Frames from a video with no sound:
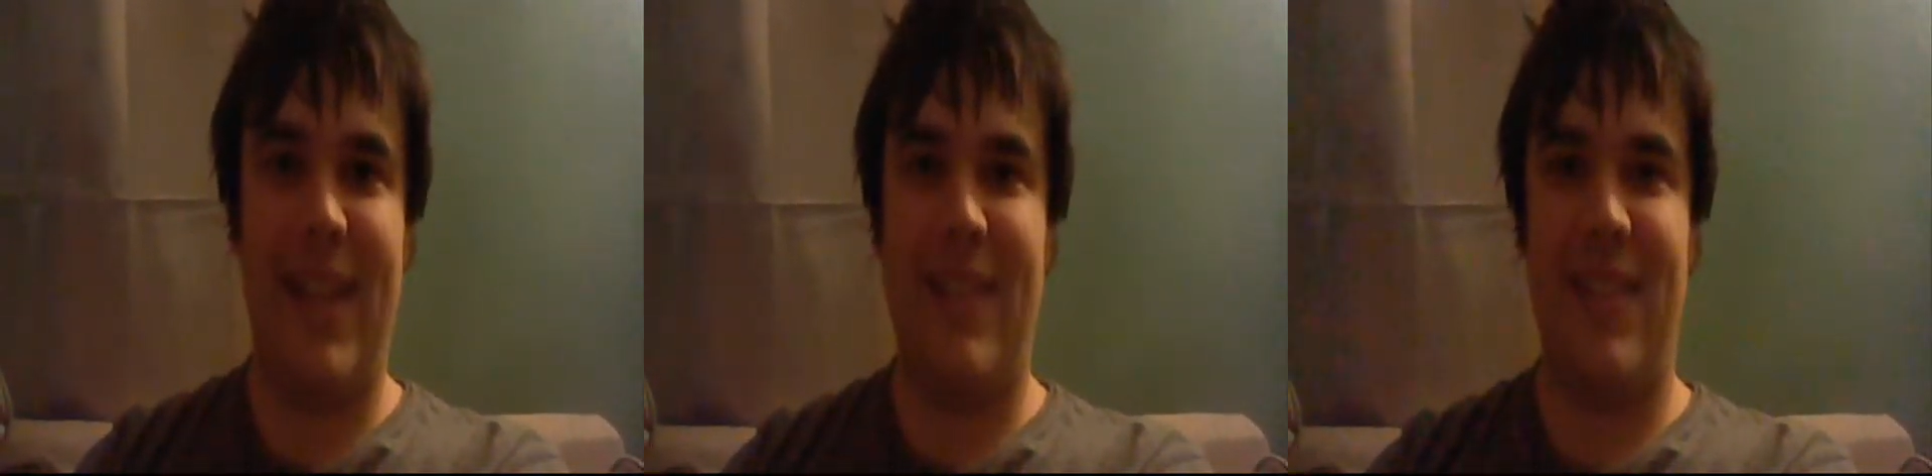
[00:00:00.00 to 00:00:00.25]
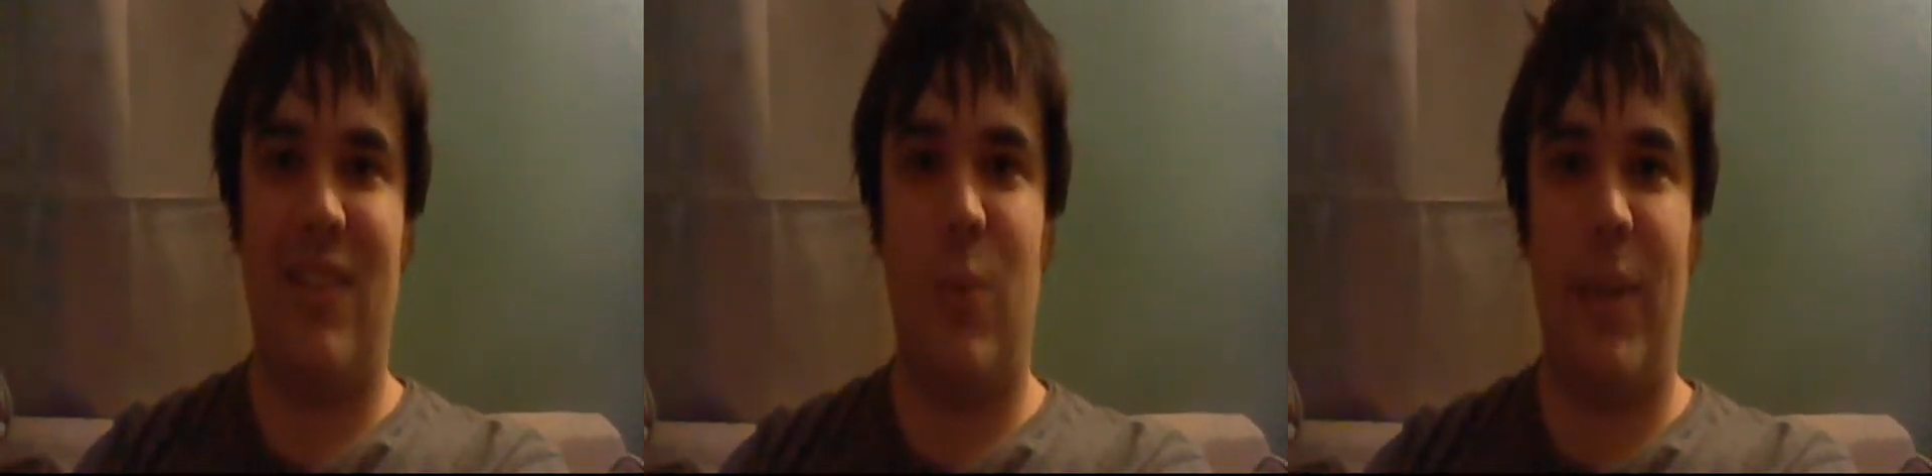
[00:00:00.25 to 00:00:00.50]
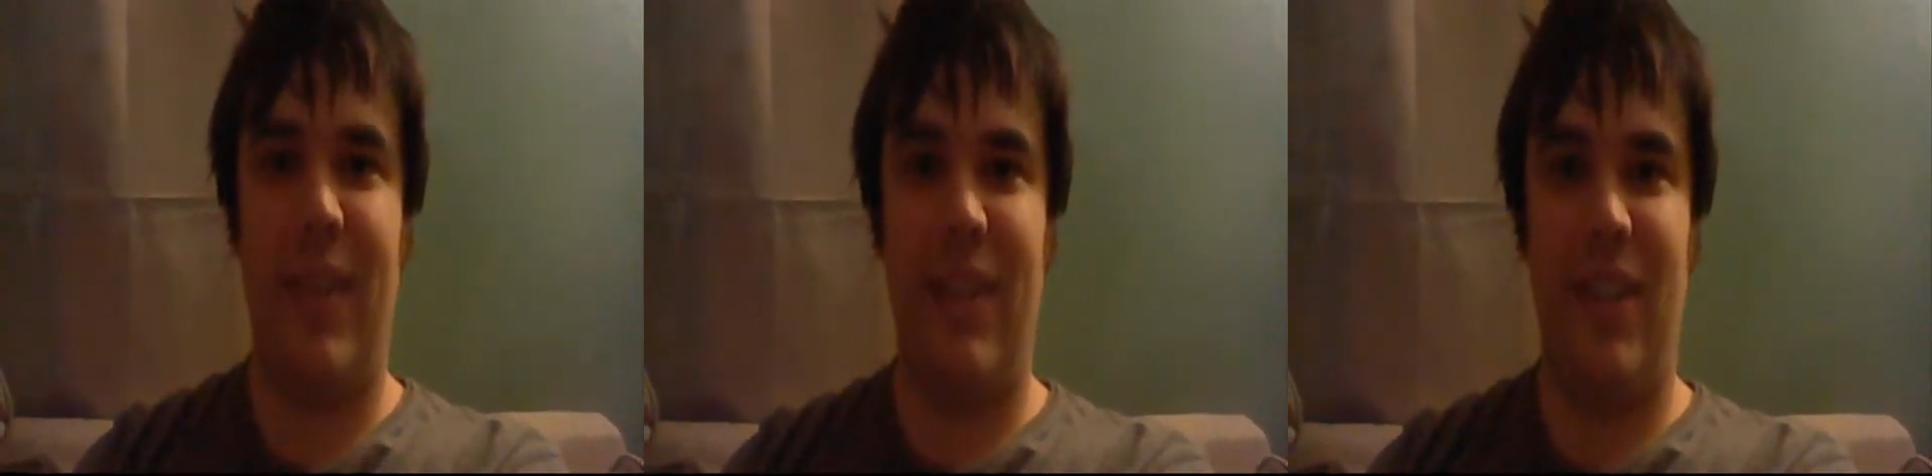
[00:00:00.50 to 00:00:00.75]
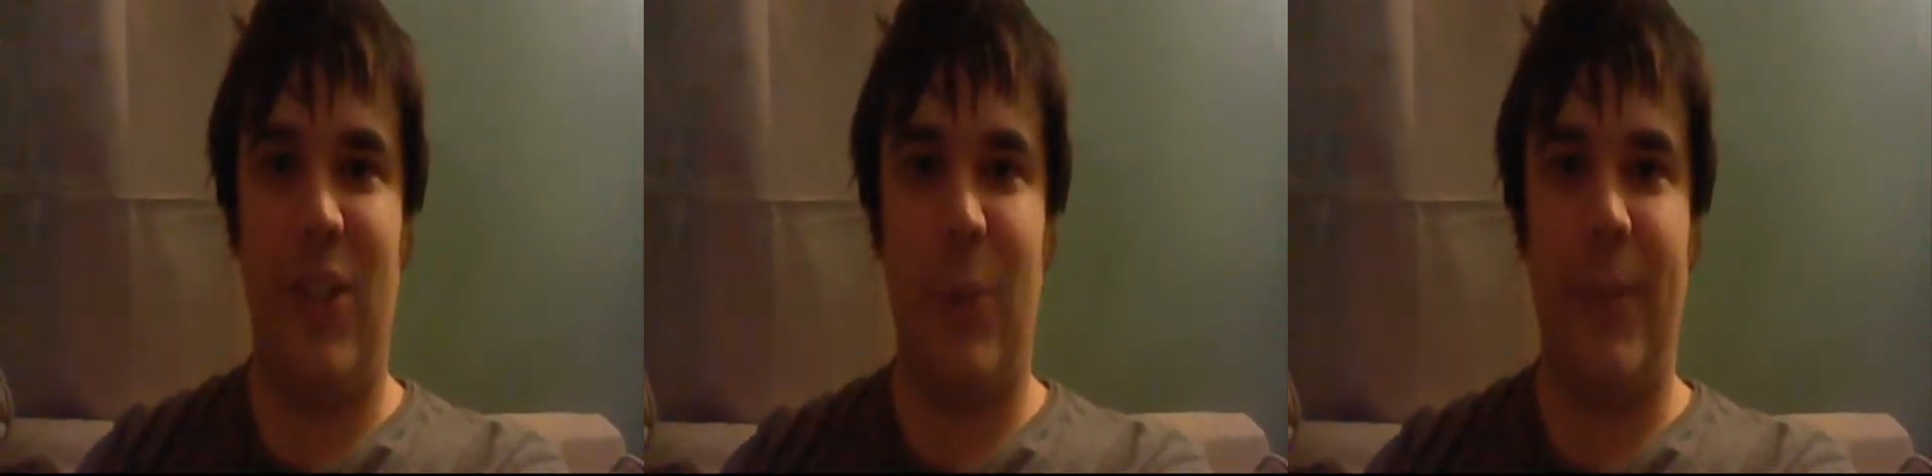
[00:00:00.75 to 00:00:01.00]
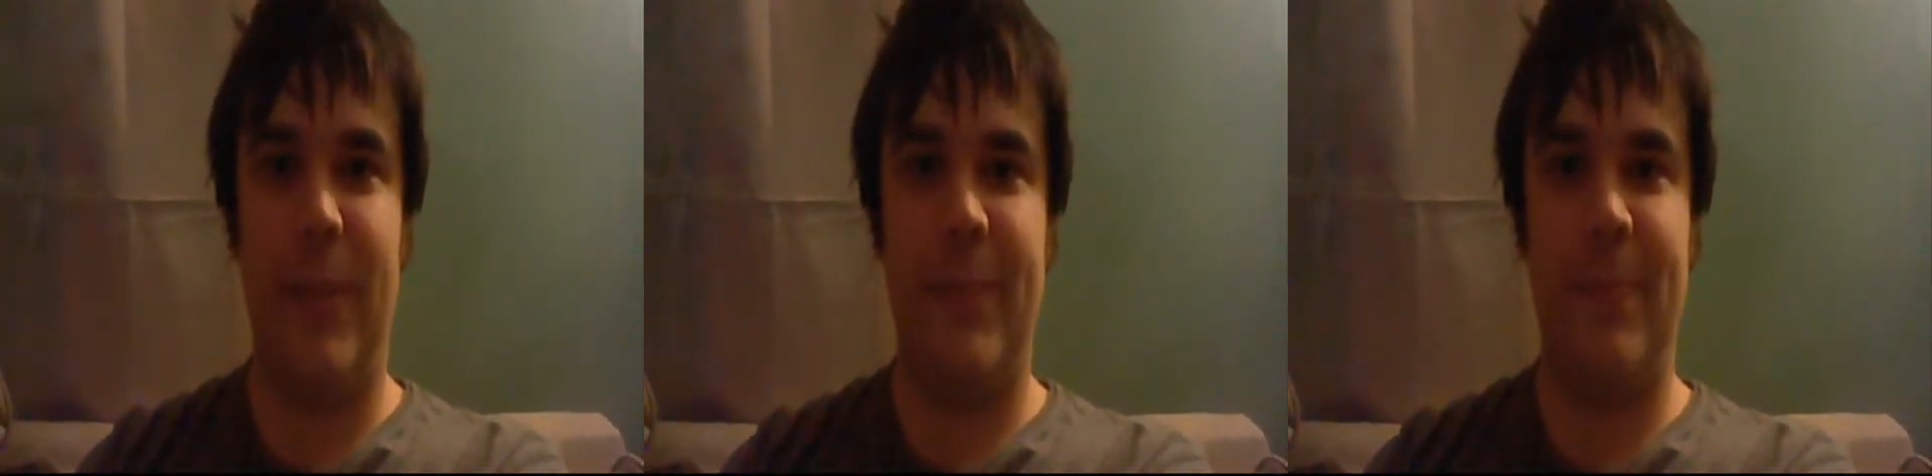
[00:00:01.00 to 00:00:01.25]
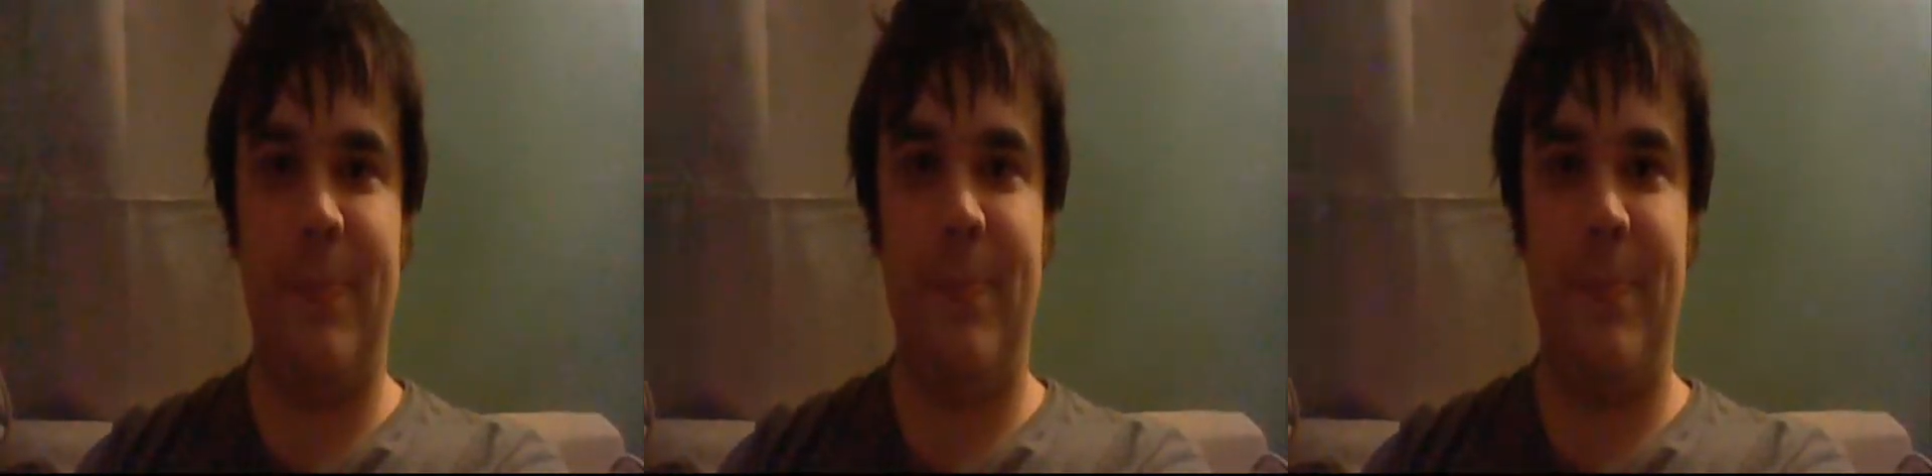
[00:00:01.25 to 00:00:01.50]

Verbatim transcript: I guess that's the way to do it.